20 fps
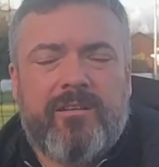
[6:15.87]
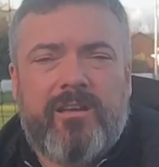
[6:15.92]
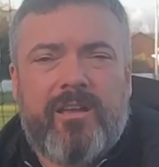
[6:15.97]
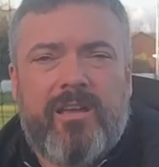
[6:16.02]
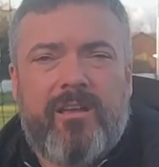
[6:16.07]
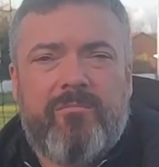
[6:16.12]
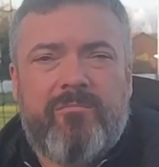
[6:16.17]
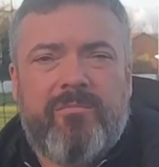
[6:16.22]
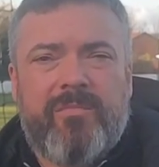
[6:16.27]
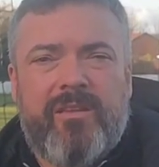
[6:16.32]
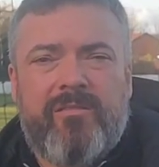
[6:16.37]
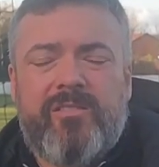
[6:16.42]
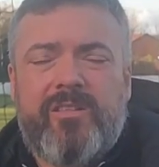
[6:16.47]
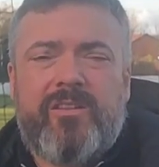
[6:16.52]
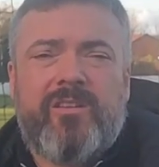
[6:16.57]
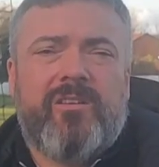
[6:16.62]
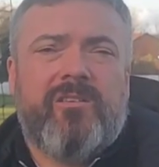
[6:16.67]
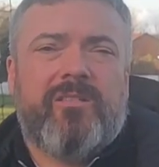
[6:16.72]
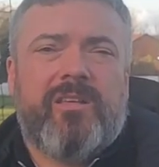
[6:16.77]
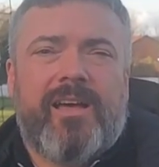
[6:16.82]
And if they
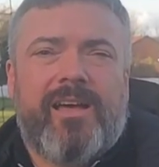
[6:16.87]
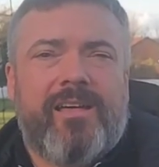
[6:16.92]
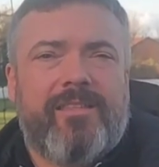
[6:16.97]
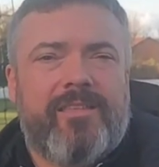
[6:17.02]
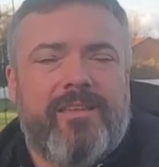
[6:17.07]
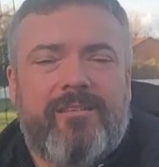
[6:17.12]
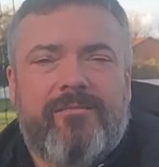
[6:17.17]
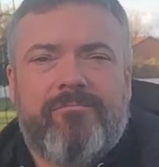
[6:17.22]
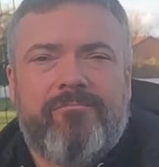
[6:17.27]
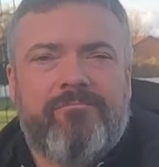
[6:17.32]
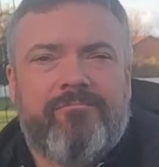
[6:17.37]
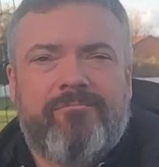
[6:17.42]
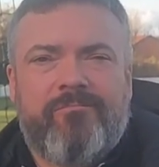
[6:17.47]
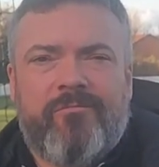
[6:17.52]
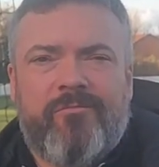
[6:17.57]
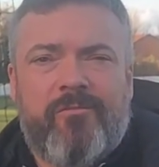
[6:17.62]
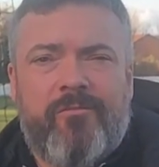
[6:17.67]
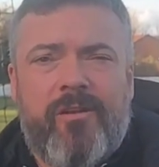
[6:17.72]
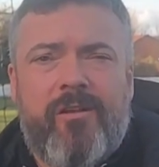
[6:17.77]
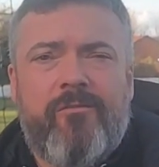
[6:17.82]
do that, they're
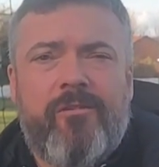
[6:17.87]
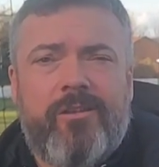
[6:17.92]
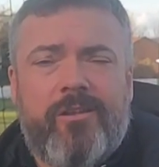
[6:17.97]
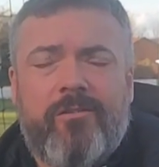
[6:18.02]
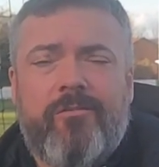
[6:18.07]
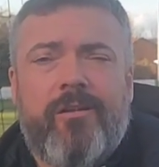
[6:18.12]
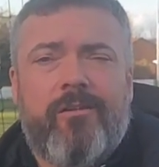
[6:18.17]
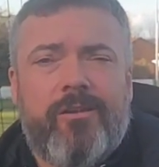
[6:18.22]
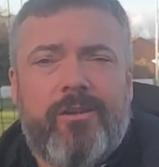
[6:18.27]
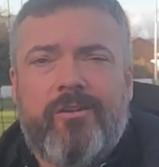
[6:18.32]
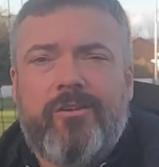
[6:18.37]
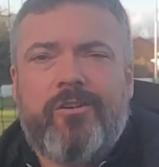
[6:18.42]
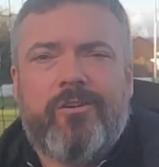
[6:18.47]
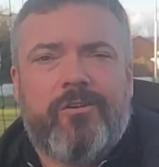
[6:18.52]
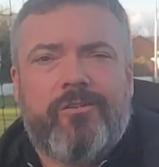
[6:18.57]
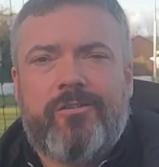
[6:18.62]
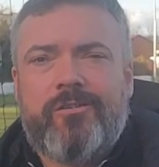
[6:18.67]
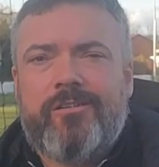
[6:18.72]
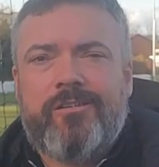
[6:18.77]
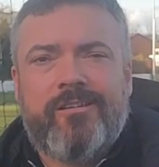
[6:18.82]
very, very
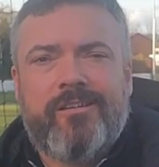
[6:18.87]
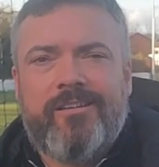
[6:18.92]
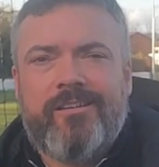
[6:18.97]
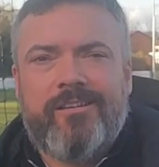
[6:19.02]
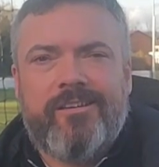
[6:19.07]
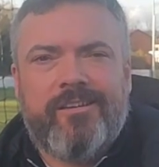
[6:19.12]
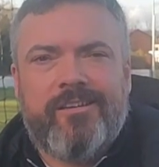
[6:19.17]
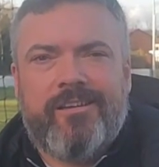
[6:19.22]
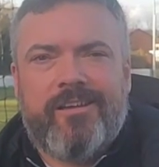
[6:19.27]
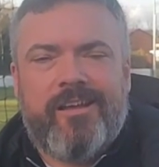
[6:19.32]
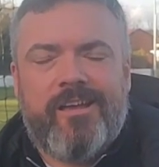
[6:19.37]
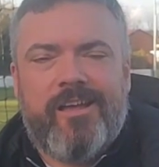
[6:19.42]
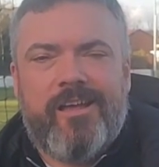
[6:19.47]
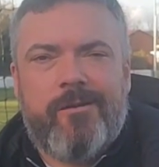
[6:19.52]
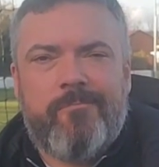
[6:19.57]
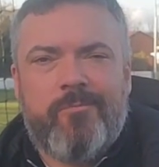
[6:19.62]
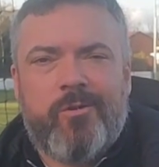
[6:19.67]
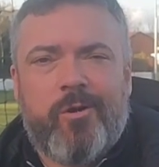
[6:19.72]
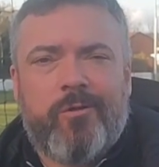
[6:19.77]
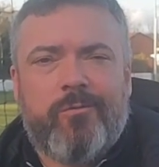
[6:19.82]
good
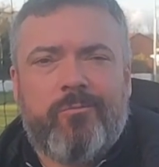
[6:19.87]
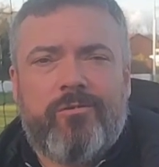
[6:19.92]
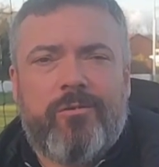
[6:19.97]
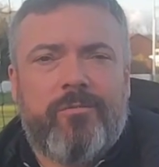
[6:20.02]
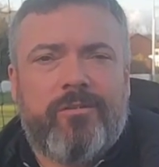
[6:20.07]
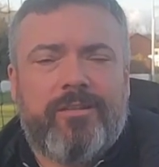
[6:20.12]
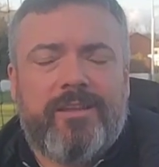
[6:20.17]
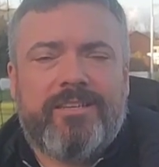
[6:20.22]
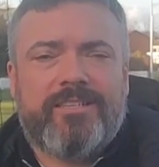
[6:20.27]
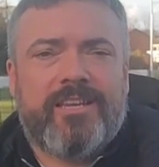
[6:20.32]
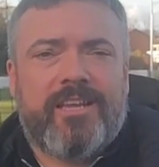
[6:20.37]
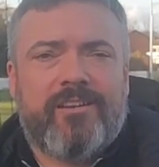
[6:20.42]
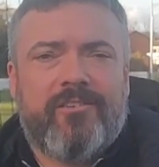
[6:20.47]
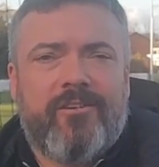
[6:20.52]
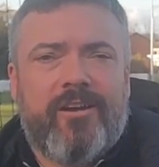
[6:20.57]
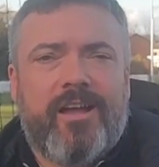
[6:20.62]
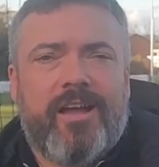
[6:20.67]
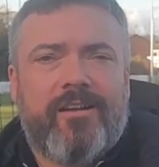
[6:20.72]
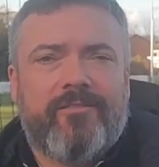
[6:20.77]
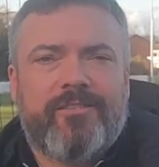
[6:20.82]
Northern Premier League
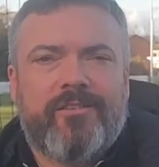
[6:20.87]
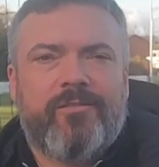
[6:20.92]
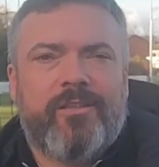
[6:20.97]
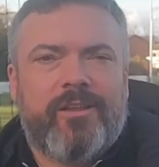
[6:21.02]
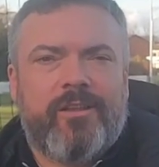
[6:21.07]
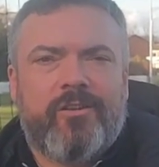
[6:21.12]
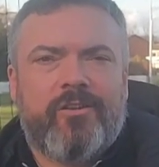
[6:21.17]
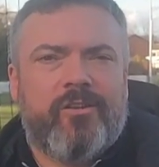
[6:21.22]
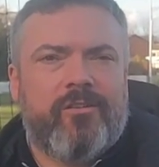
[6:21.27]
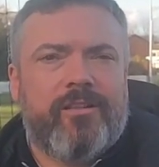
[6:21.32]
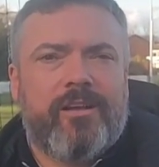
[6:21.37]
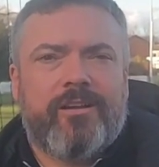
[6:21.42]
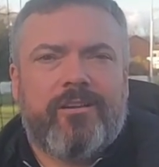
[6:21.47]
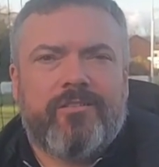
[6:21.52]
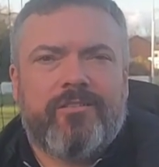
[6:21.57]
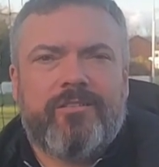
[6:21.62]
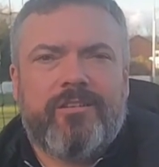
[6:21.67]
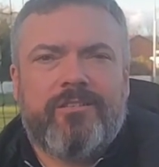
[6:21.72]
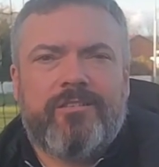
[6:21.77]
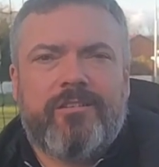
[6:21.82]
centre halves if they can do that
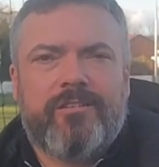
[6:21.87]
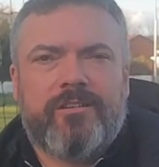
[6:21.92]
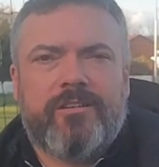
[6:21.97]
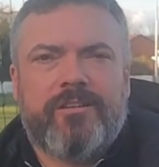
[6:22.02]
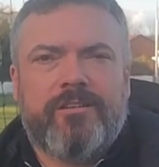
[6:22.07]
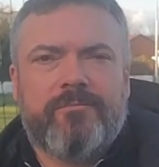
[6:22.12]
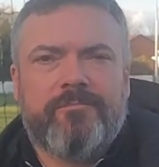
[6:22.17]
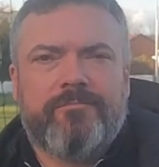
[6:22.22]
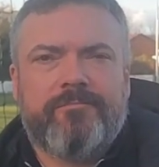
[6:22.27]
consistently.